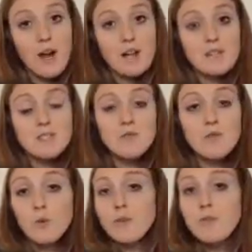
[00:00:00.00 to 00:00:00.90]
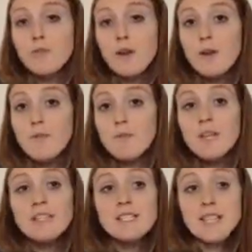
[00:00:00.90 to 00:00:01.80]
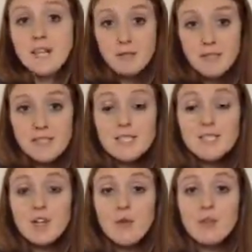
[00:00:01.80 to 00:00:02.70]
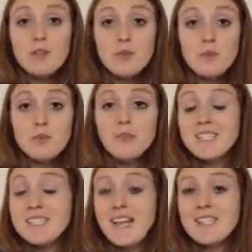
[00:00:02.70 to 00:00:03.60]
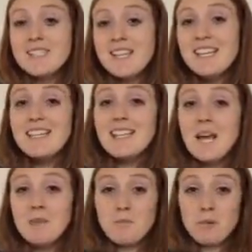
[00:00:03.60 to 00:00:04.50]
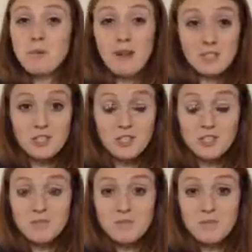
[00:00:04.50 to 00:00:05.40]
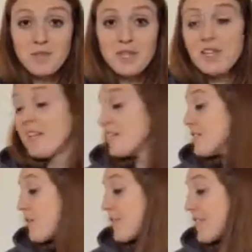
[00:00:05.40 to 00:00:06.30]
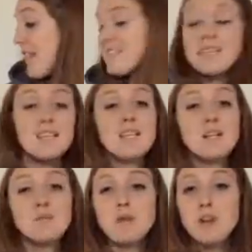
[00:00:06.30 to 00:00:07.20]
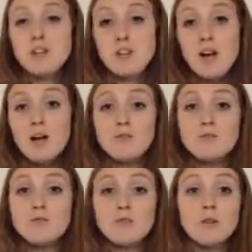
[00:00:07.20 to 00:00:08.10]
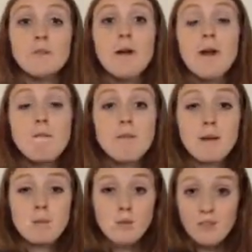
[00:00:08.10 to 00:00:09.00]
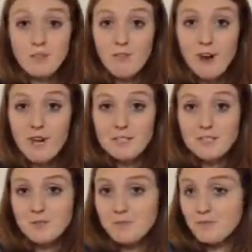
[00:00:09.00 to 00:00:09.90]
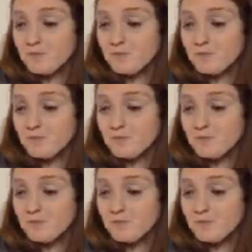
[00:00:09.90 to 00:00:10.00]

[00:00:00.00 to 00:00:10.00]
rocks form from sediment going through intense heat and pressure. So intense heat and pressure help to form metamorphic rocks.